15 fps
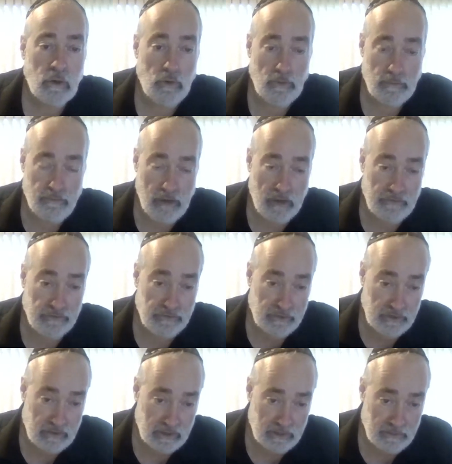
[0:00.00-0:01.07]
or the
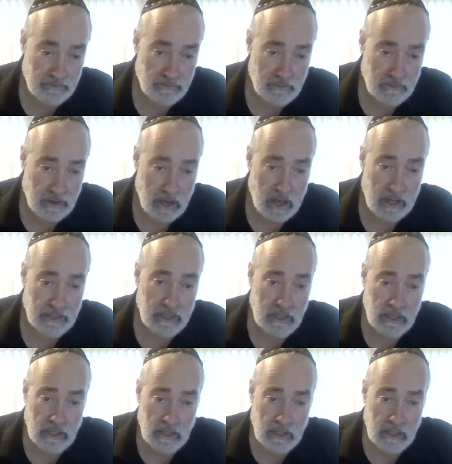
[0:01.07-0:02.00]
prophecy that comes from God,